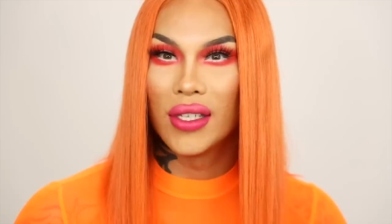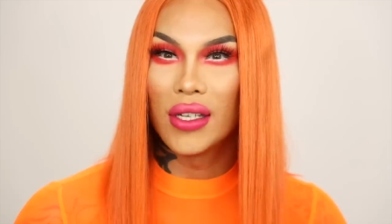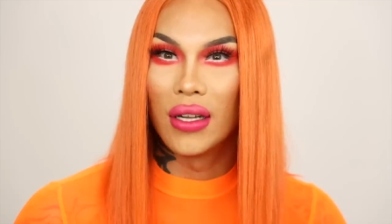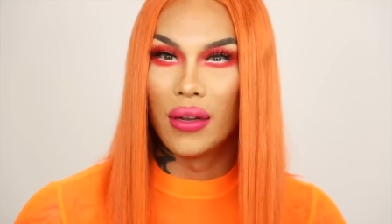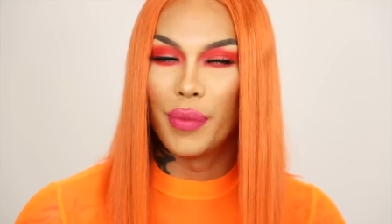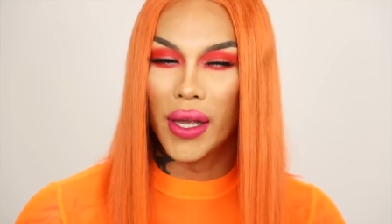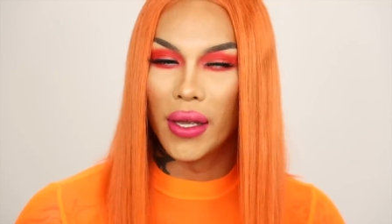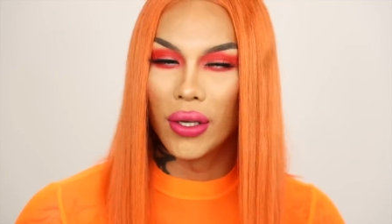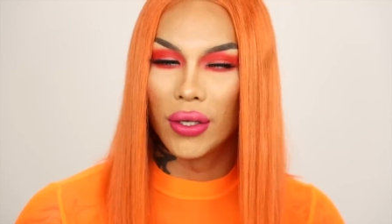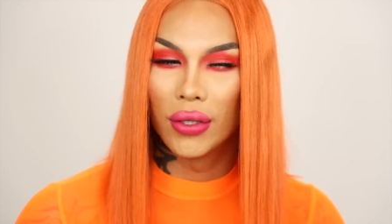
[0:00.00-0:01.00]
it's a good
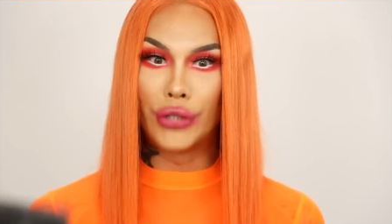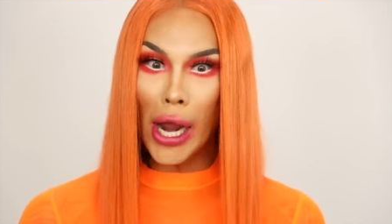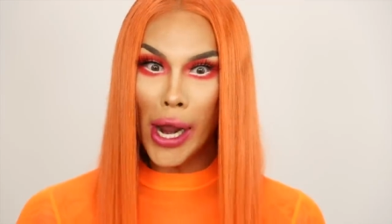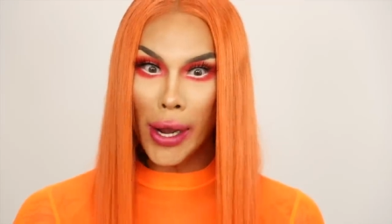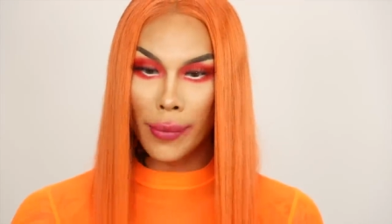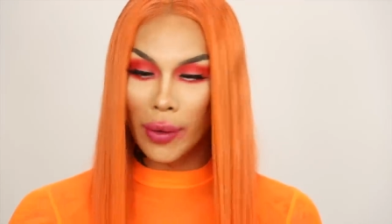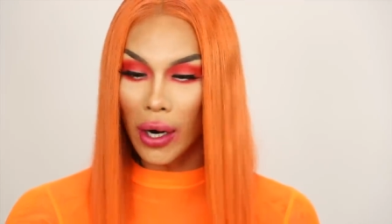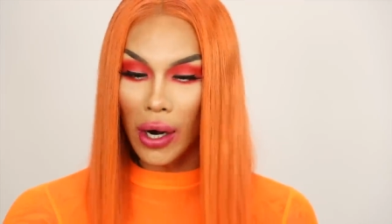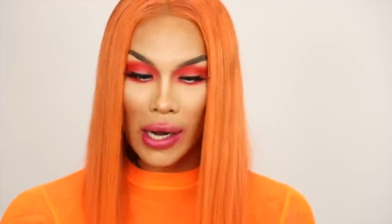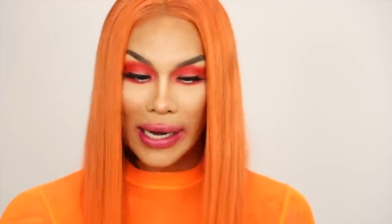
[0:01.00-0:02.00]
pink. Damn,
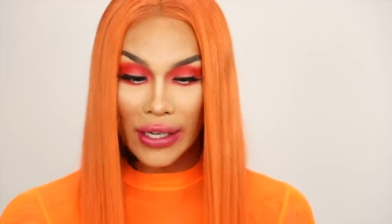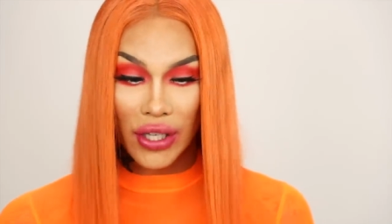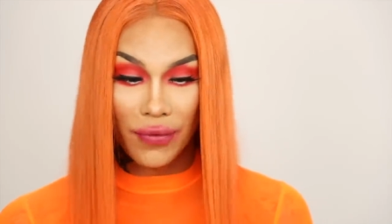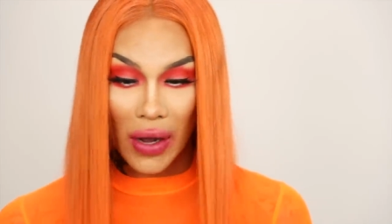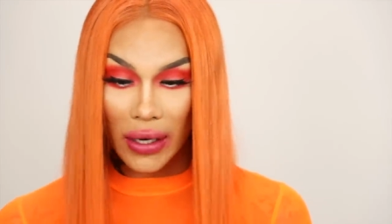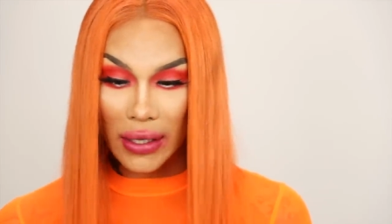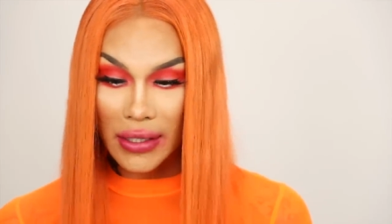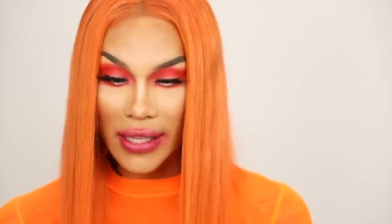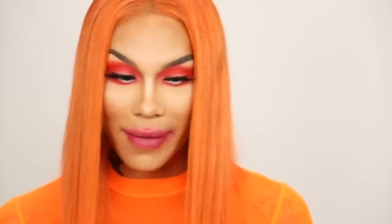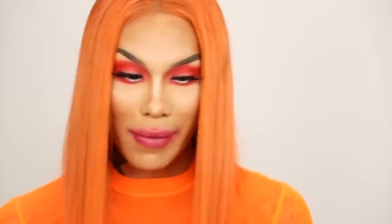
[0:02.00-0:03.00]
girl, that shit fucking
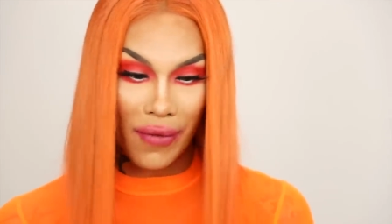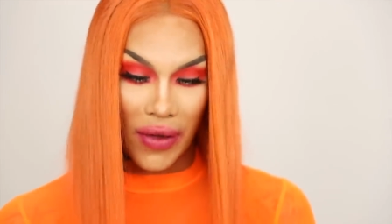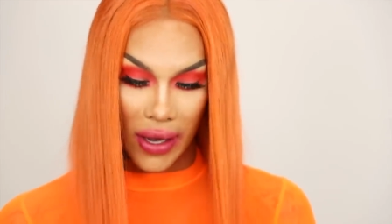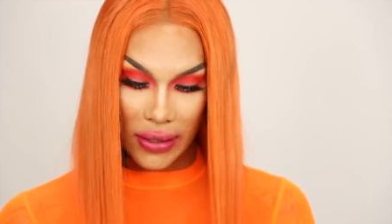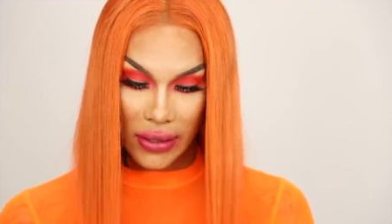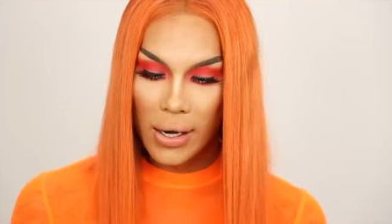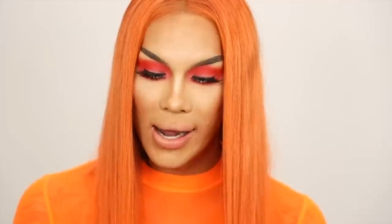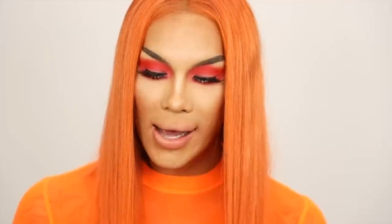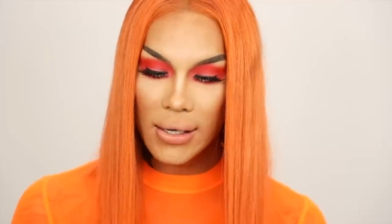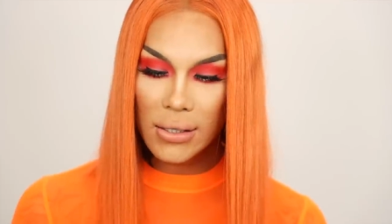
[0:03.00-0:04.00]
stained my face.
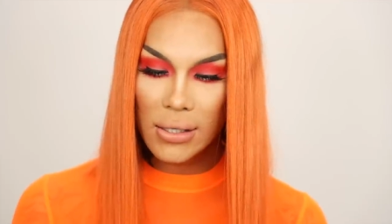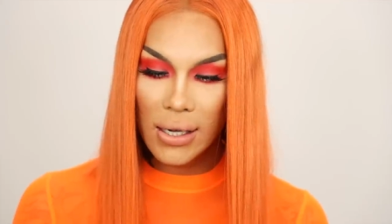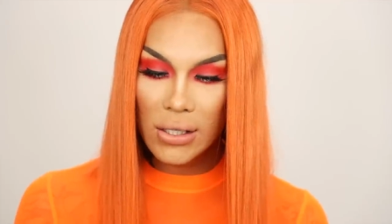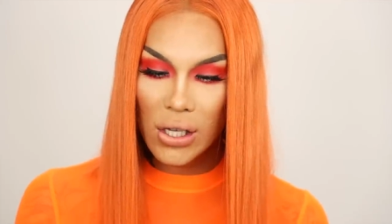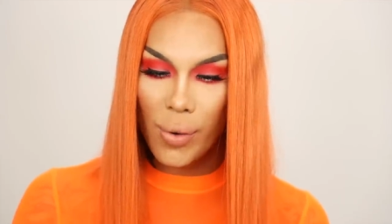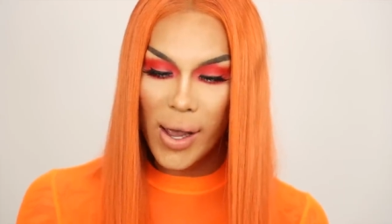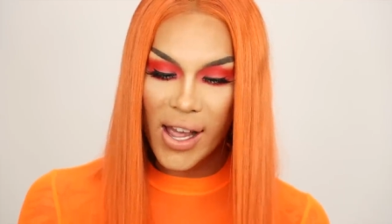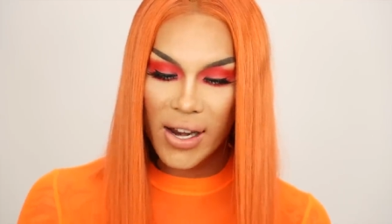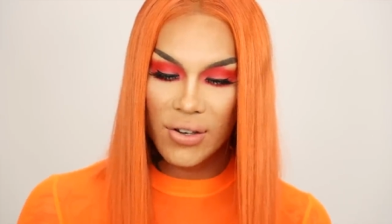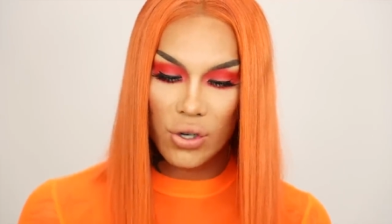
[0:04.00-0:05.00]
Next, let's go
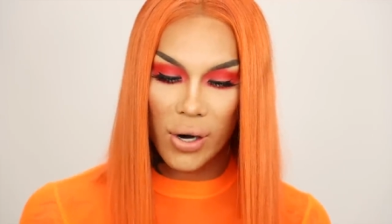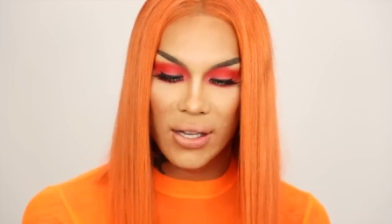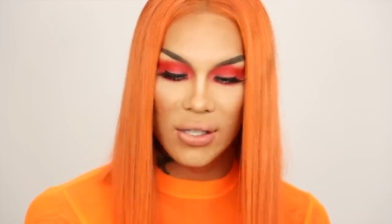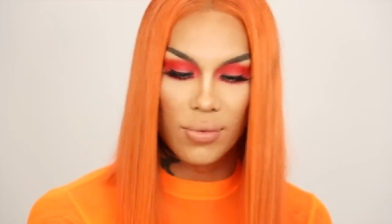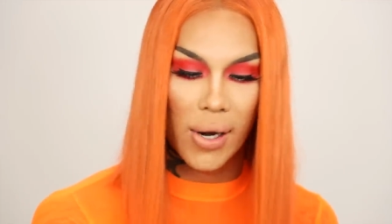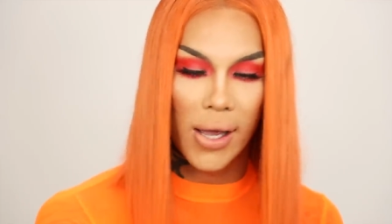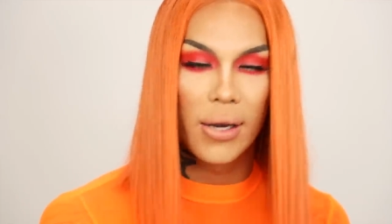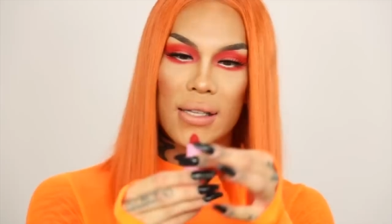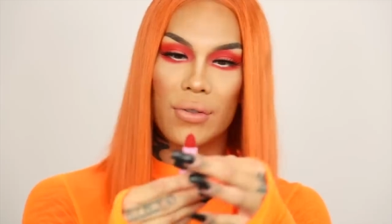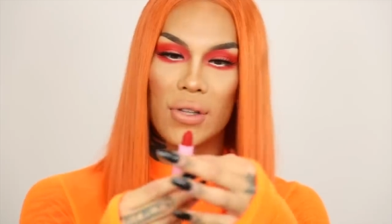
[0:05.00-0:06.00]
ahead and try this red.
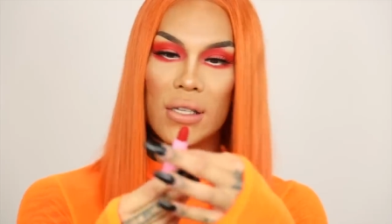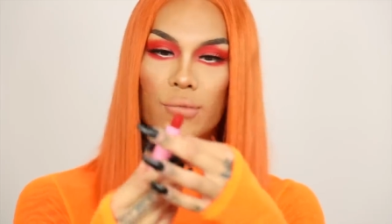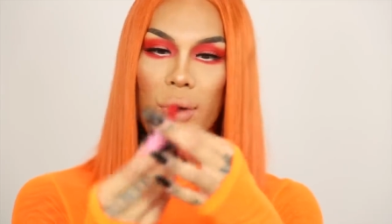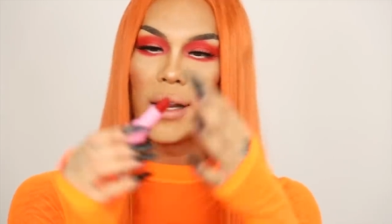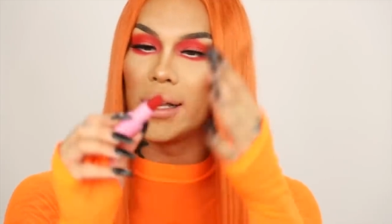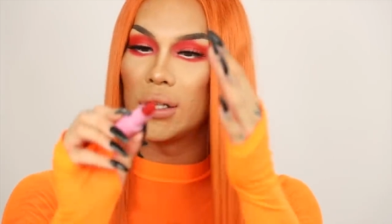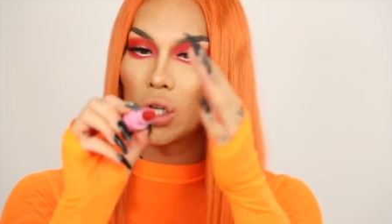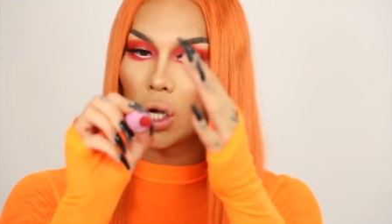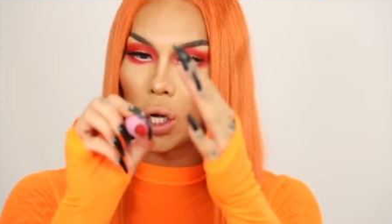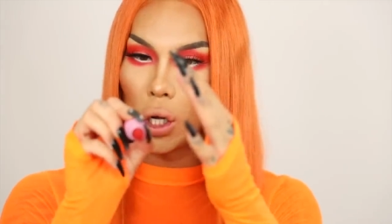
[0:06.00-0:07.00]
Now, this red is
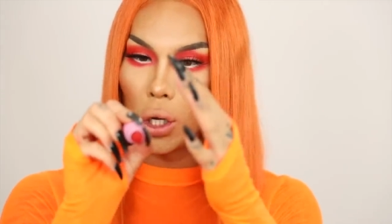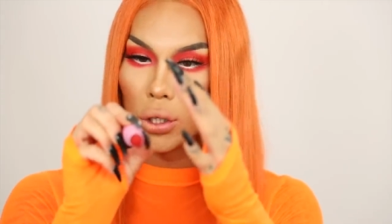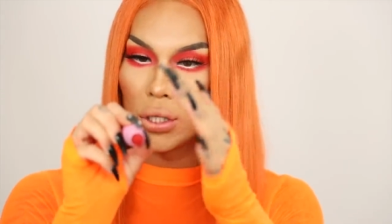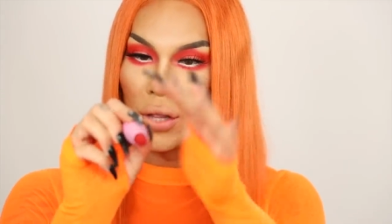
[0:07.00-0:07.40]
called